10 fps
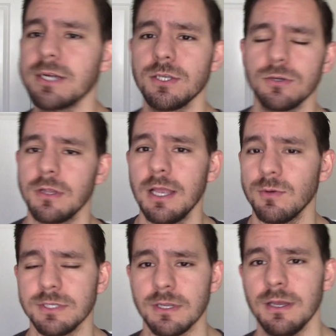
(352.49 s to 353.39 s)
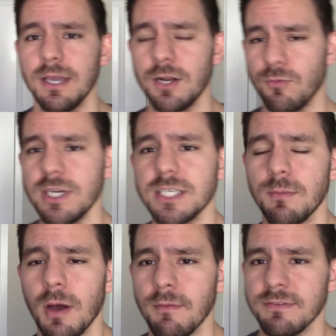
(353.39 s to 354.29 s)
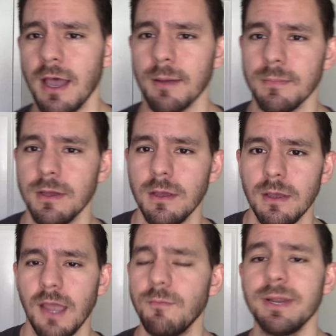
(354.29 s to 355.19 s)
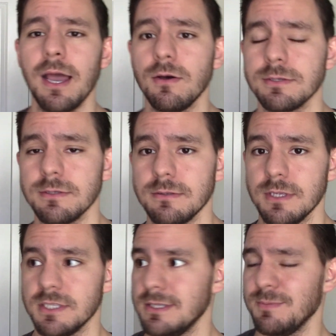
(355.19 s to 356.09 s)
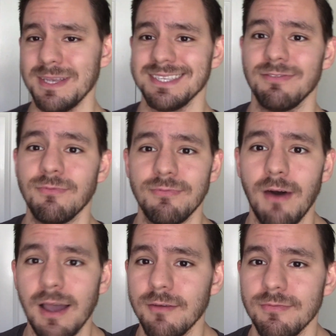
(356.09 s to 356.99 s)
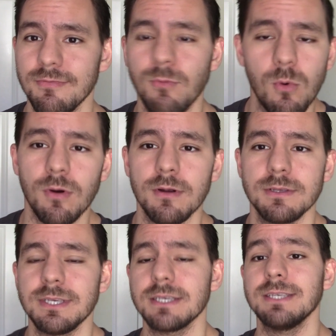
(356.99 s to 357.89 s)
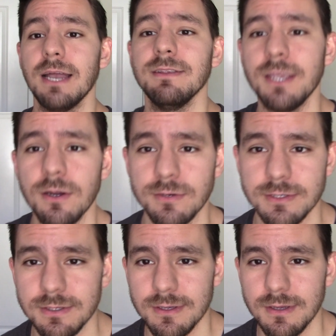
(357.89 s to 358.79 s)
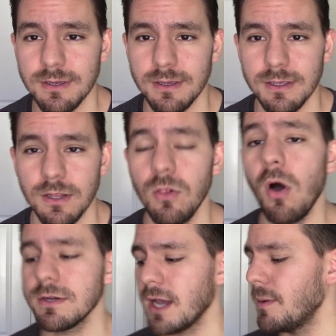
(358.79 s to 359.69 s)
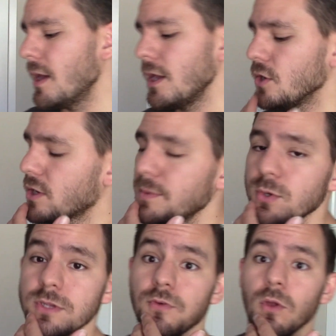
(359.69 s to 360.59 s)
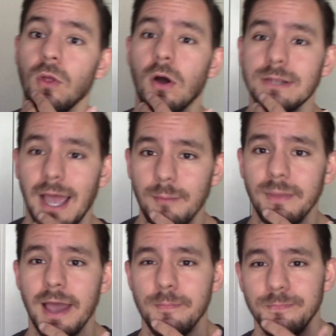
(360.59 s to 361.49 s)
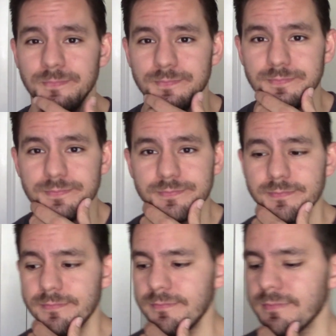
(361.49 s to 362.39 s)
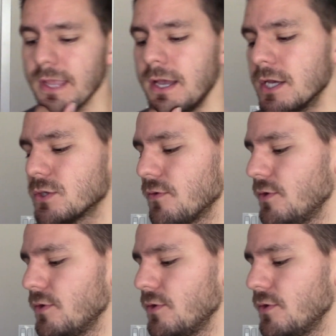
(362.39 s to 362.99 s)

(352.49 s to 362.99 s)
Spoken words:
learn language in a reasonable amount of time. Everybody else that spends 5, 4, 6, 10 years. A long time. You're gonna be doing this for a long time, man. So